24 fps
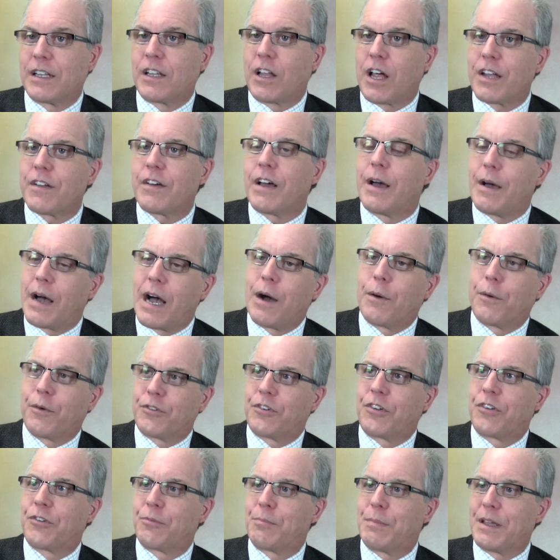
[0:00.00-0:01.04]
A lot of I
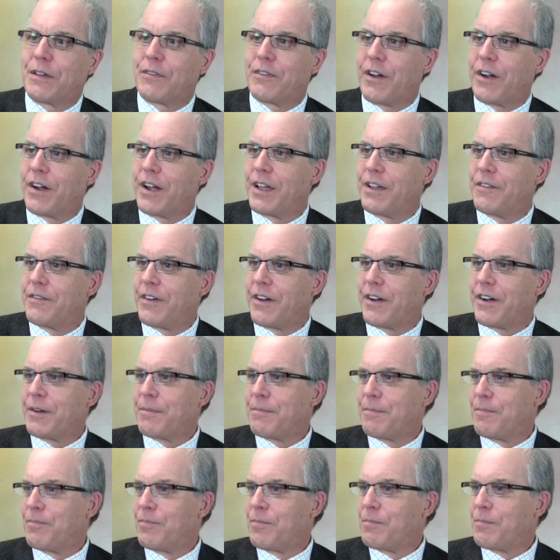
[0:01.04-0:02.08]
will just speak very
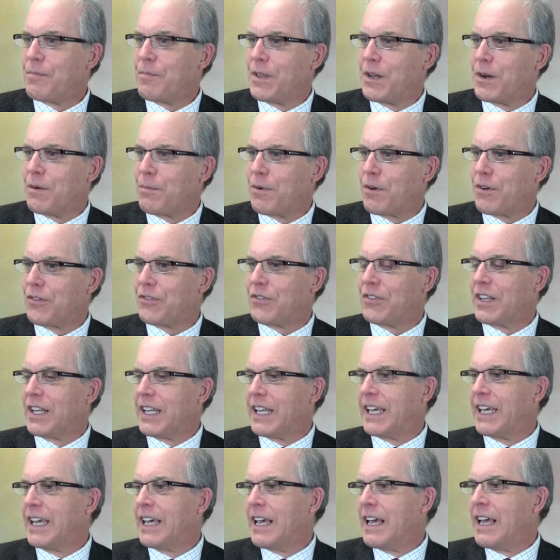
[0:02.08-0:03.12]
very you know
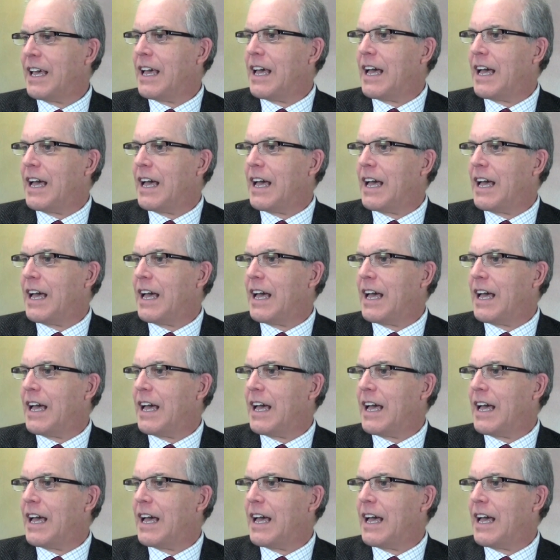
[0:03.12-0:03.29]
personally.